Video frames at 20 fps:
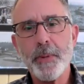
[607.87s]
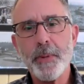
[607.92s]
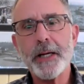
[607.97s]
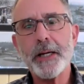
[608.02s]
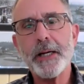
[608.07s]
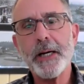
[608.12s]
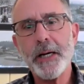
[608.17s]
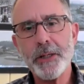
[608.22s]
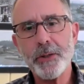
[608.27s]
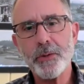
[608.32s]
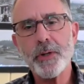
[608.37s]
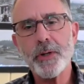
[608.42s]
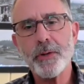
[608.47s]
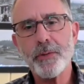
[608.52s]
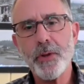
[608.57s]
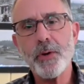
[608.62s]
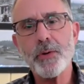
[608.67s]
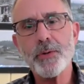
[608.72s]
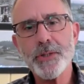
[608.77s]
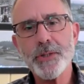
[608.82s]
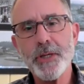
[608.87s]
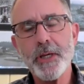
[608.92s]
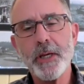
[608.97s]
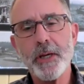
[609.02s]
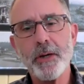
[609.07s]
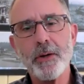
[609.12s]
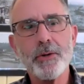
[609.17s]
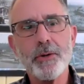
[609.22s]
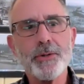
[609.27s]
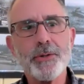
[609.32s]
About 100 of those
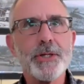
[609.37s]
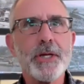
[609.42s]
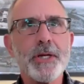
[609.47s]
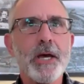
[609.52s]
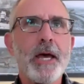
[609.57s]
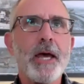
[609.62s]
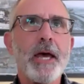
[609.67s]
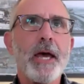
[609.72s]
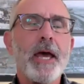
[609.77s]
years